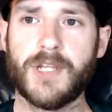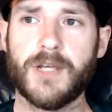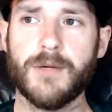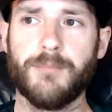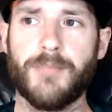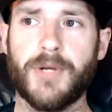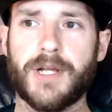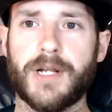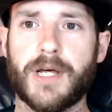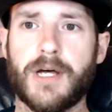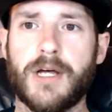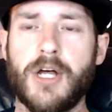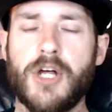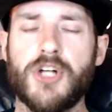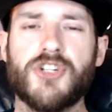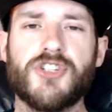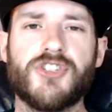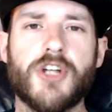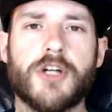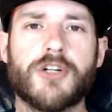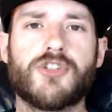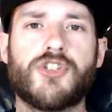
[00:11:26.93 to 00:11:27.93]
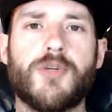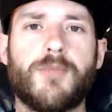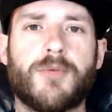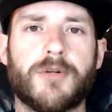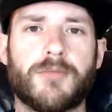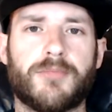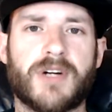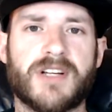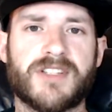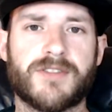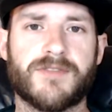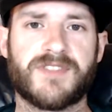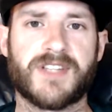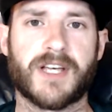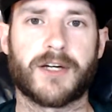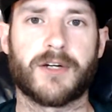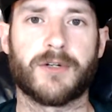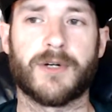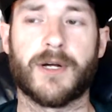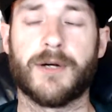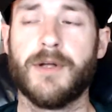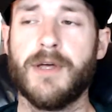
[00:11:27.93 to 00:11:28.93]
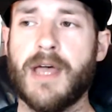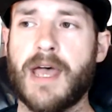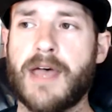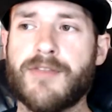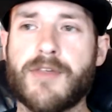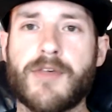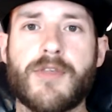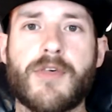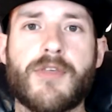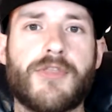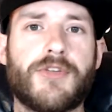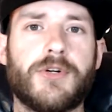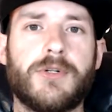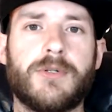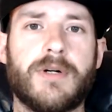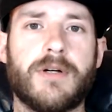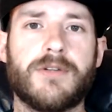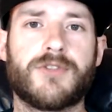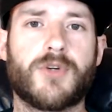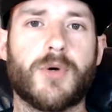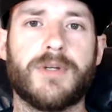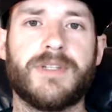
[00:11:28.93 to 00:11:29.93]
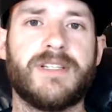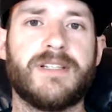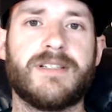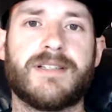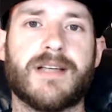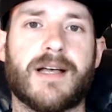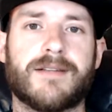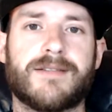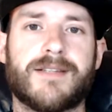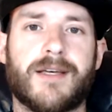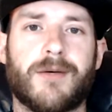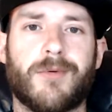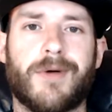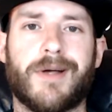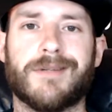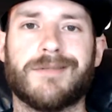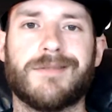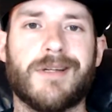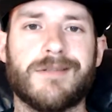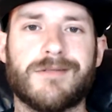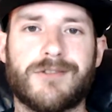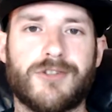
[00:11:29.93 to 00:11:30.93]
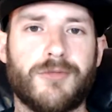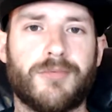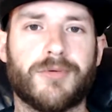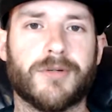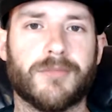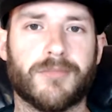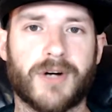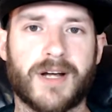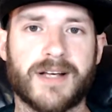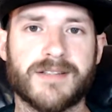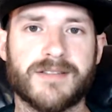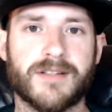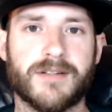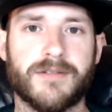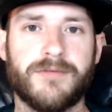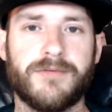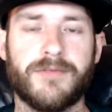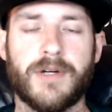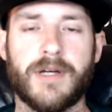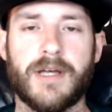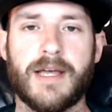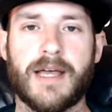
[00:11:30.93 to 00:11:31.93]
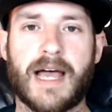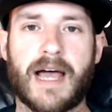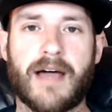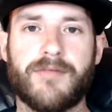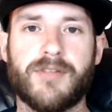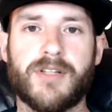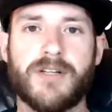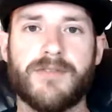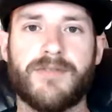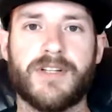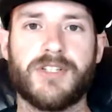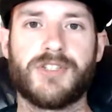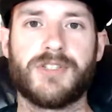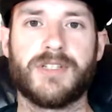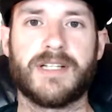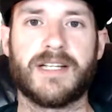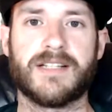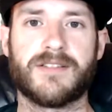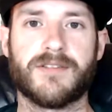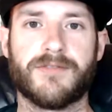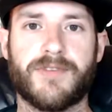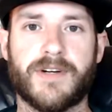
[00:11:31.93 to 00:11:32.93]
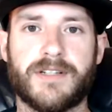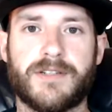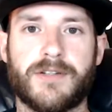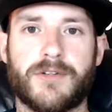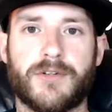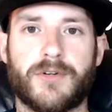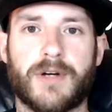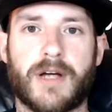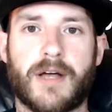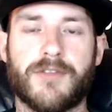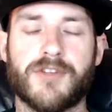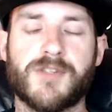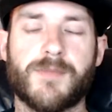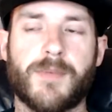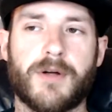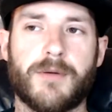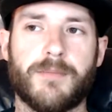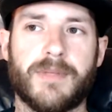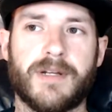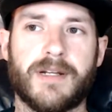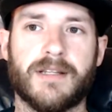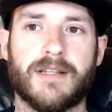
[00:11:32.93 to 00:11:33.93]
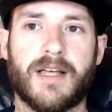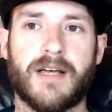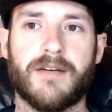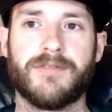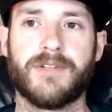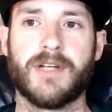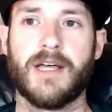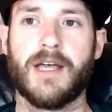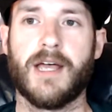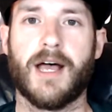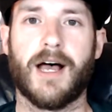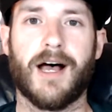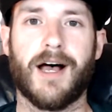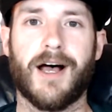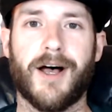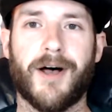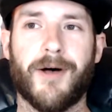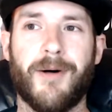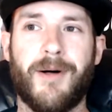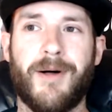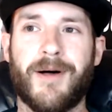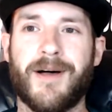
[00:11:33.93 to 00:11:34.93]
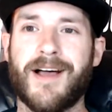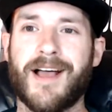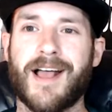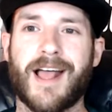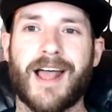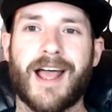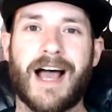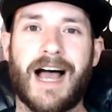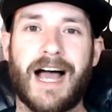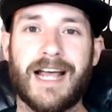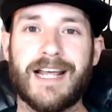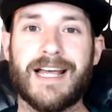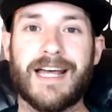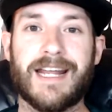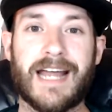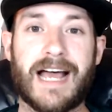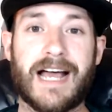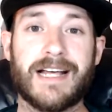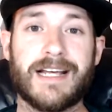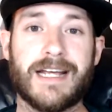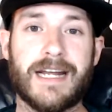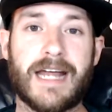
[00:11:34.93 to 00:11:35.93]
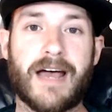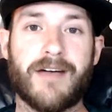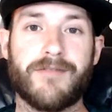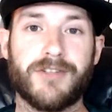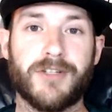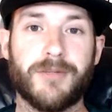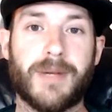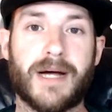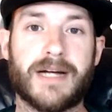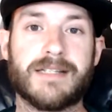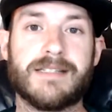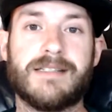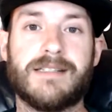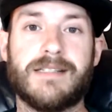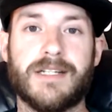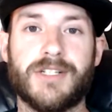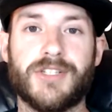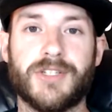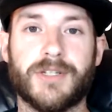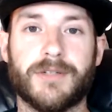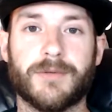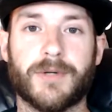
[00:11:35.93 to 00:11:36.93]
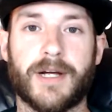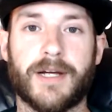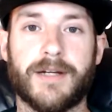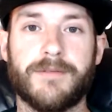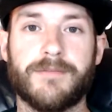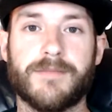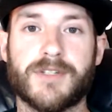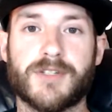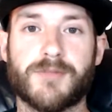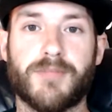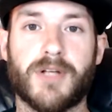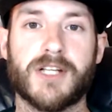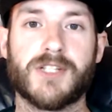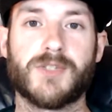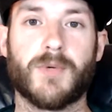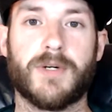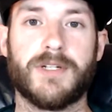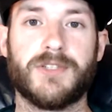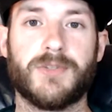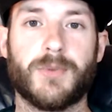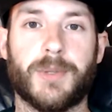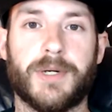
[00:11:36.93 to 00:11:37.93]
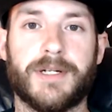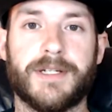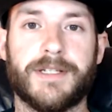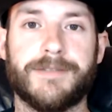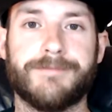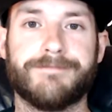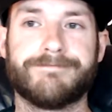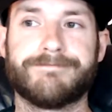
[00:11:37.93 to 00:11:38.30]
But just not a super impressive second round. And then the third round is going the exact same way. It's not super impressive. Avila eventually gets the fight to the ground. There's about a minute left. I got Avila by decision, right? It's plus 120.